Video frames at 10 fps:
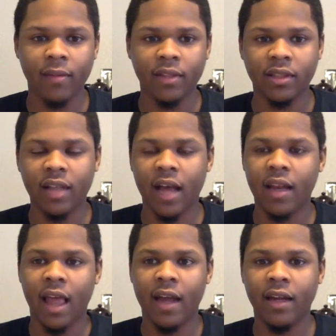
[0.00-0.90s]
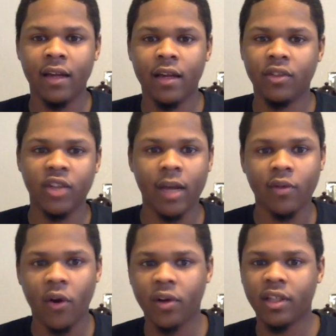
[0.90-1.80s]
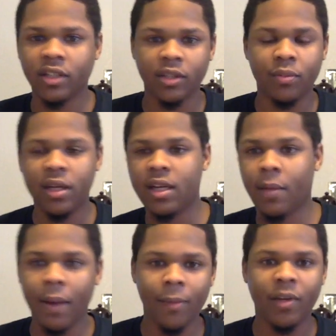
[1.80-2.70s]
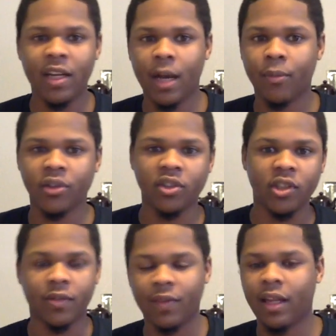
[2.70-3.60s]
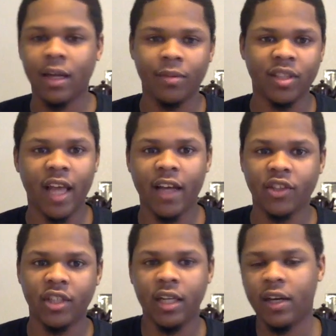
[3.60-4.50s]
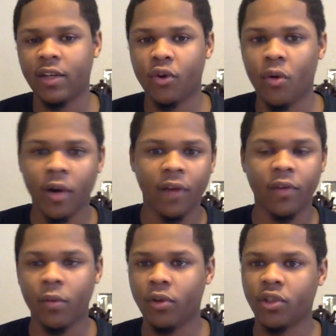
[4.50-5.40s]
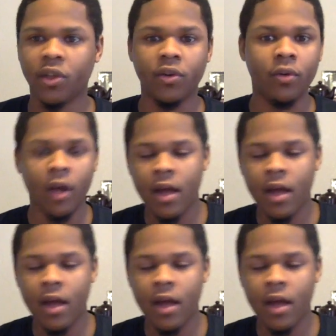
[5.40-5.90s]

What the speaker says: It's not like James Harden is just putting up empty numbers and just filling up the stat sheet and doing whatever he wants to do.